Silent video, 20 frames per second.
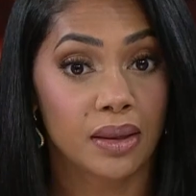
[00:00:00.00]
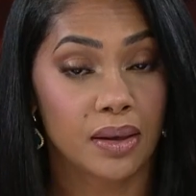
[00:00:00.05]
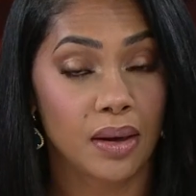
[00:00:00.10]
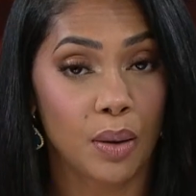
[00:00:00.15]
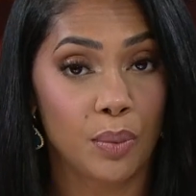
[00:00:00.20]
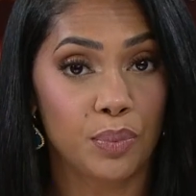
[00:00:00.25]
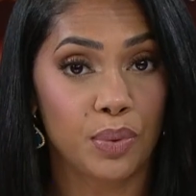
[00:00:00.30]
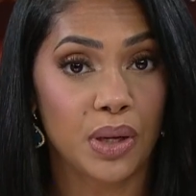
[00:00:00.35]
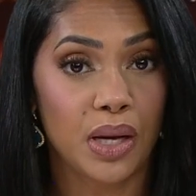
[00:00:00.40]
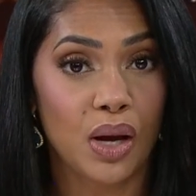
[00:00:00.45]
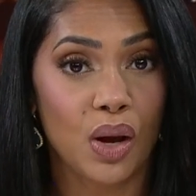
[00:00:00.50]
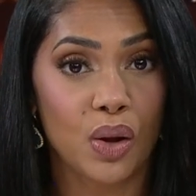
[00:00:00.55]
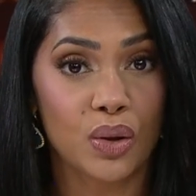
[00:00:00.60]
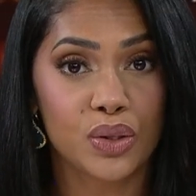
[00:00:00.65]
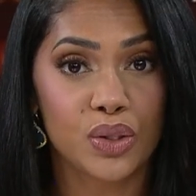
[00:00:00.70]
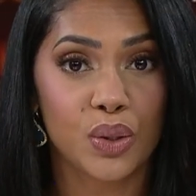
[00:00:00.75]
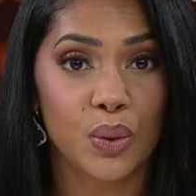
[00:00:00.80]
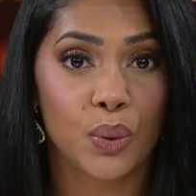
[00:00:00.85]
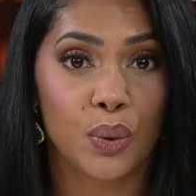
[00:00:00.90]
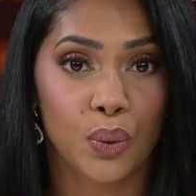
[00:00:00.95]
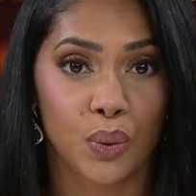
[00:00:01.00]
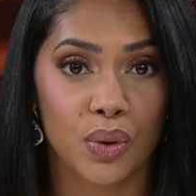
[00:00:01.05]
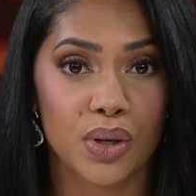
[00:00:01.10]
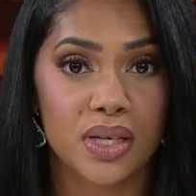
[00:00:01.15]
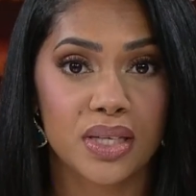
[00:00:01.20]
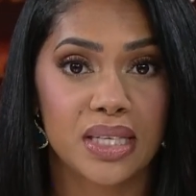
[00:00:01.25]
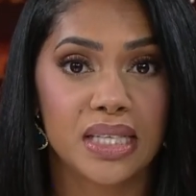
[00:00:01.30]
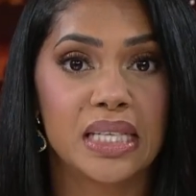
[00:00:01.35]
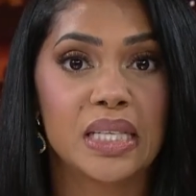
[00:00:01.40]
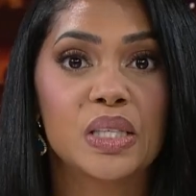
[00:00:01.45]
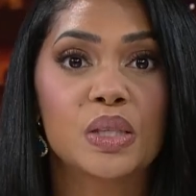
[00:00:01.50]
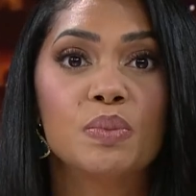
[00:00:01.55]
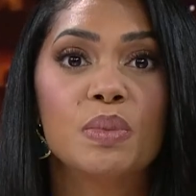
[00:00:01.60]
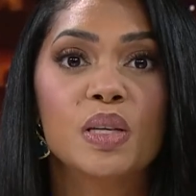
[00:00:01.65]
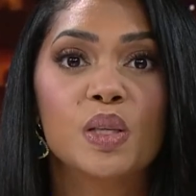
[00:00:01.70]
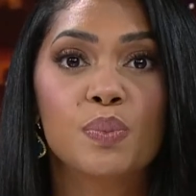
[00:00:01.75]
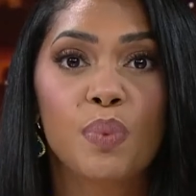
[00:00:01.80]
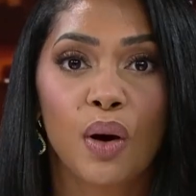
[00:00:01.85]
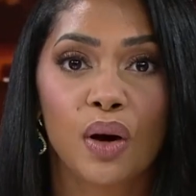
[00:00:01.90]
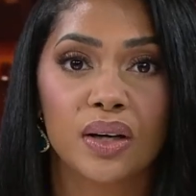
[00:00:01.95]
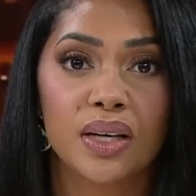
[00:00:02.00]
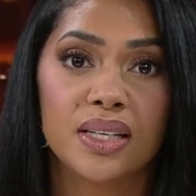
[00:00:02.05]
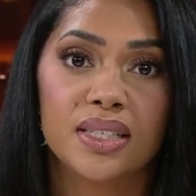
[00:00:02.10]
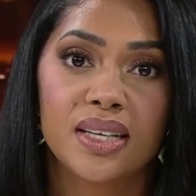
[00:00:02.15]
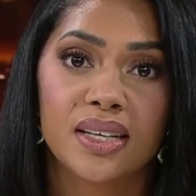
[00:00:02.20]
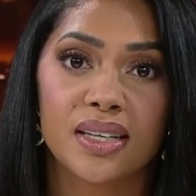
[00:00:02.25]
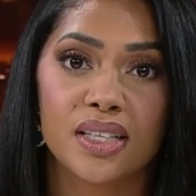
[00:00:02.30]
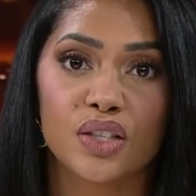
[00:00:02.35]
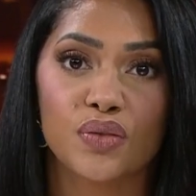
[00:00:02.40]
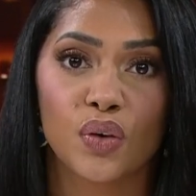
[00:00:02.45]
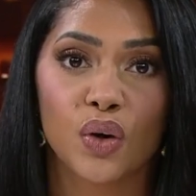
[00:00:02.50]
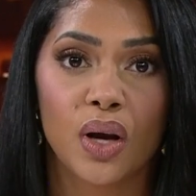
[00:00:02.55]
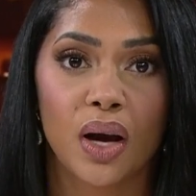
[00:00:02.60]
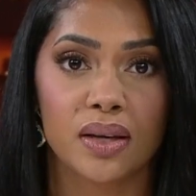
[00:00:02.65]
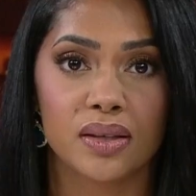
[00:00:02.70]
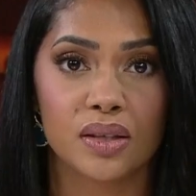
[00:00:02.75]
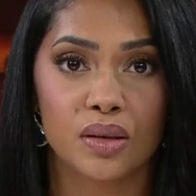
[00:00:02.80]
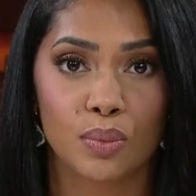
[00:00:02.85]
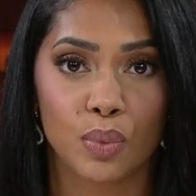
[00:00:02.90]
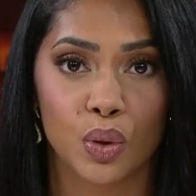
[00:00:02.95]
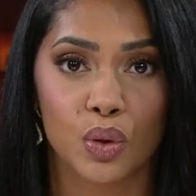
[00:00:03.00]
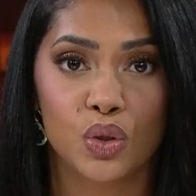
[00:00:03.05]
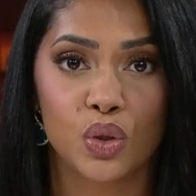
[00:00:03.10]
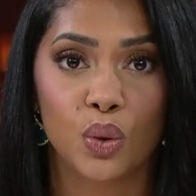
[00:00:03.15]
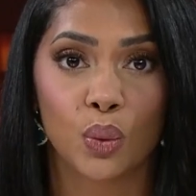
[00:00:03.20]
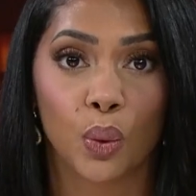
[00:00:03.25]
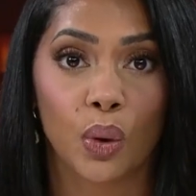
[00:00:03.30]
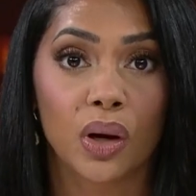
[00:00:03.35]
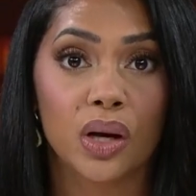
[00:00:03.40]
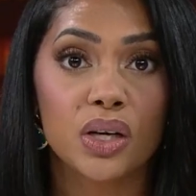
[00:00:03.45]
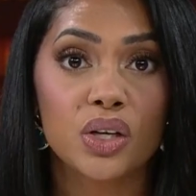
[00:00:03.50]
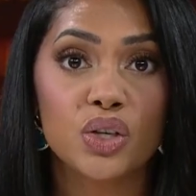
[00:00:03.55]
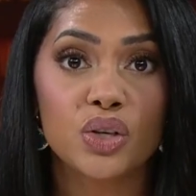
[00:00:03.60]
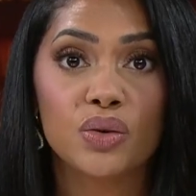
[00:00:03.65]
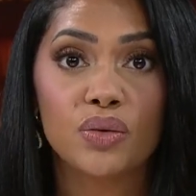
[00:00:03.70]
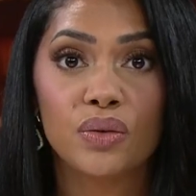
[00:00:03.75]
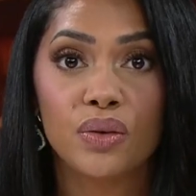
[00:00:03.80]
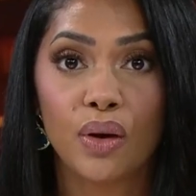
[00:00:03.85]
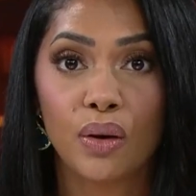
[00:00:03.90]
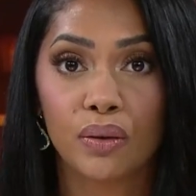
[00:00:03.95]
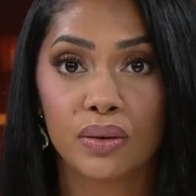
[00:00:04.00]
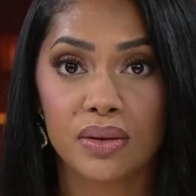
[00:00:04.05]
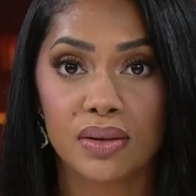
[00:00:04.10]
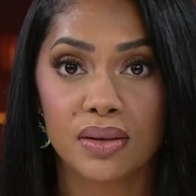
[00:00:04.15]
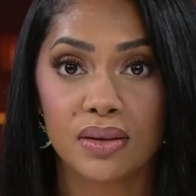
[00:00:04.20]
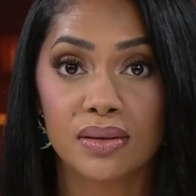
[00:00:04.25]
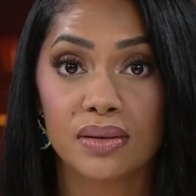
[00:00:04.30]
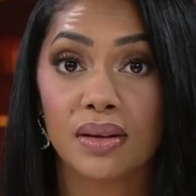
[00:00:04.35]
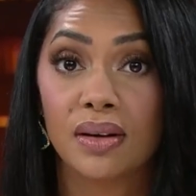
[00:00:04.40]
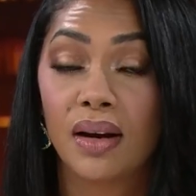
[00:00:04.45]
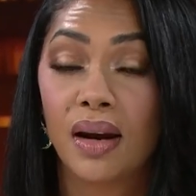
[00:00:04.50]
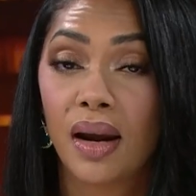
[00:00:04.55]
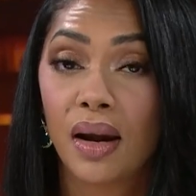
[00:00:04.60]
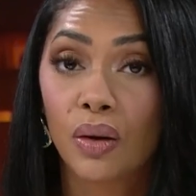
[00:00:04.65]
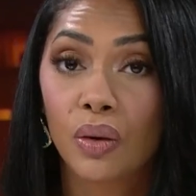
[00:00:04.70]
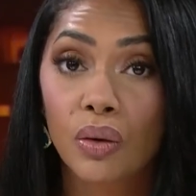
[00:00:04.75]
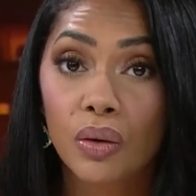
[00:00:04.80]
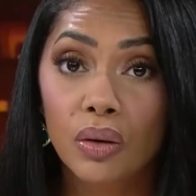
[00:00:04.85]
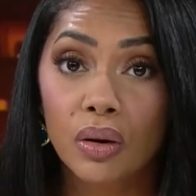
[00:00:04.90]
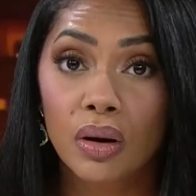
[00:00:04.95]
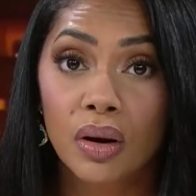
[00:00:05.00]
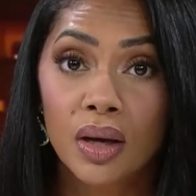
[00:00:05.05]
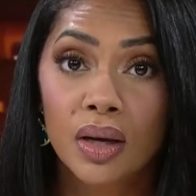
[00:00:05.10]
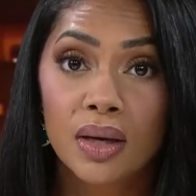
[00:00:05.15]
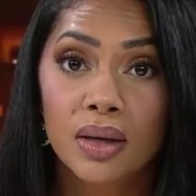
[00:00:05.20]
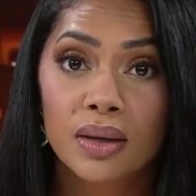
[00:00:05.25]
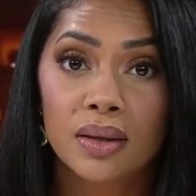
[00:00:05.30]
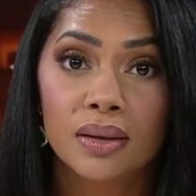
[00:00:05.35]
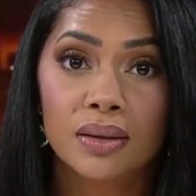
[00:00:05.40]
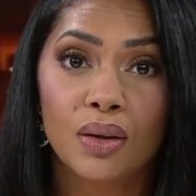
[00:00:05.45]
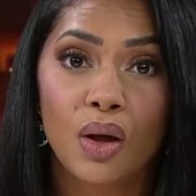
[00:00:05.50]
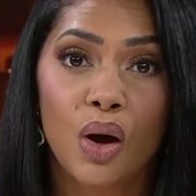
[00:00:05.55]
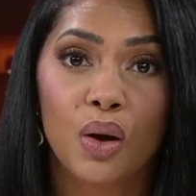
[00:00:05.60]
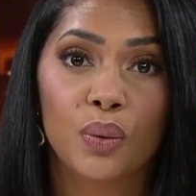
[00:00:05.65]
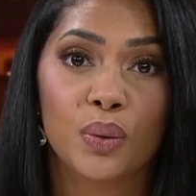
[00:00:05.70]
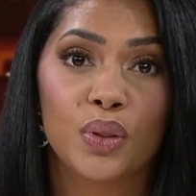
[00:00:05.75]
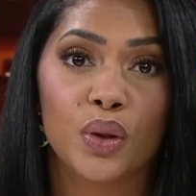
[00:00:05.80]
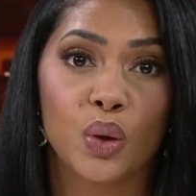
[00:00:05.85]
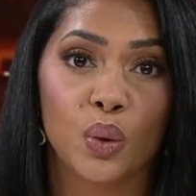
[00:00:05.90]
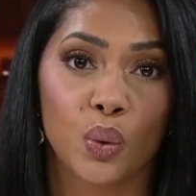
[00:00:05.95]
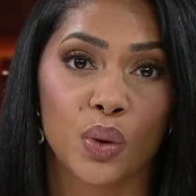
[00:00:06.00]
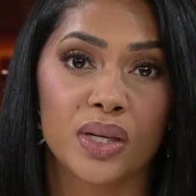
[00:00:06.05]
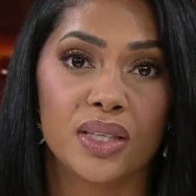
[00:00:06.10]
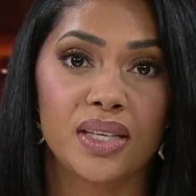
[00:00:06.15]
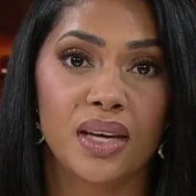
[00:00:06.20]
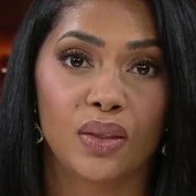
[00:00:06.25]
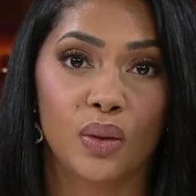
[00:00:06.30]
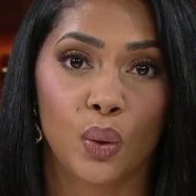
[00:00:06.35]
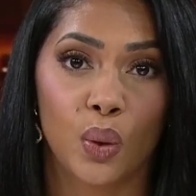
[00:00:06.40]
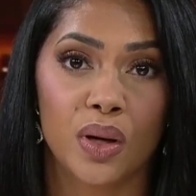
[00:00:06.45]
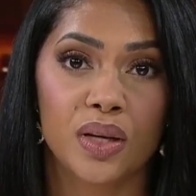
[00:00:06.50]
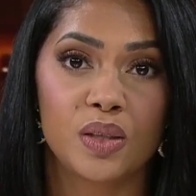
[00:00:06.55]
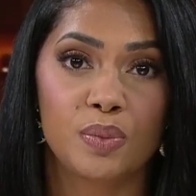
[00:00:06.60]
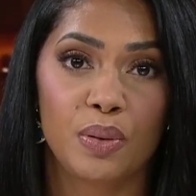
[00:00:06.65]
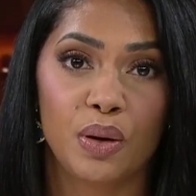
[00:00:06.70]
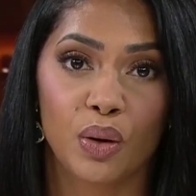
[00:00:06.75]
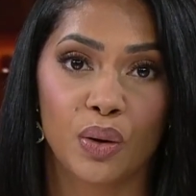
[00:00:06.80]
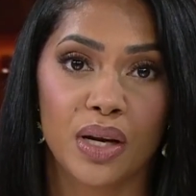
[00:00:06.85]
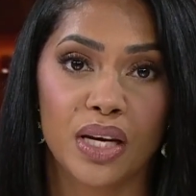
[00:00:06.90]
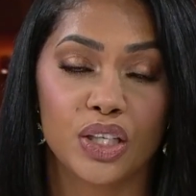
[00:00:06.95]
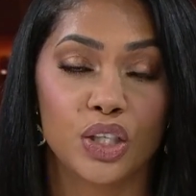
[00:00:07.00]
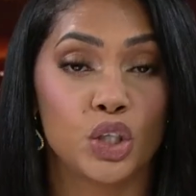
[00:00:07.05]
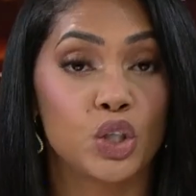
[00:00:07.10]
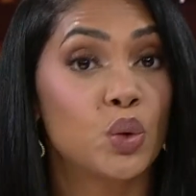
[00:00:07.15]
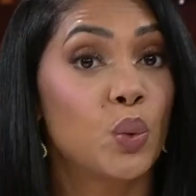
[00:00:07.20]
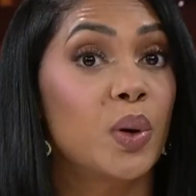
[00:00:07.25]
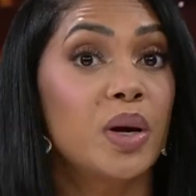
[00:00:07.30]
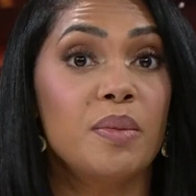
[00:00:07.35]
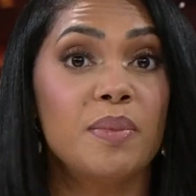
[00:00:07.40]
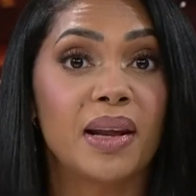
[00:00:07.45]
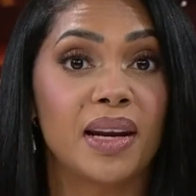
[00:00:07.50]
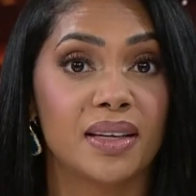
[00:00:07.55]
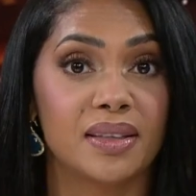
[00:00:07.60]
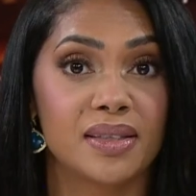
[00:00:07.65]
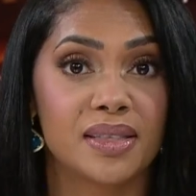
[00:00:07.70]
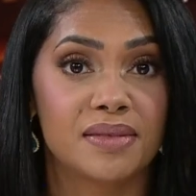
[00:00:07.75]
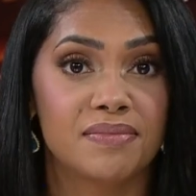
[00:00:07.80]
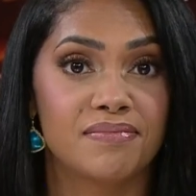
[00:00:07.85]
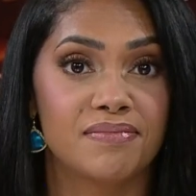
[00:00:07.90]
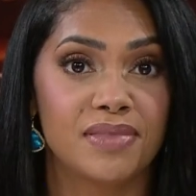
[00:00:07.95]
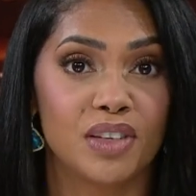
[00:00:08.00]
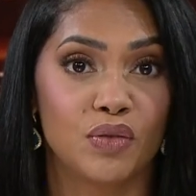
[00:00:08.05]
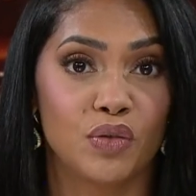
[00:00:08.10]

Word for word: Company also agreed to dismiss parking tickets for customers who were issued notices in error, along with increasing the grace period to 20 minutes.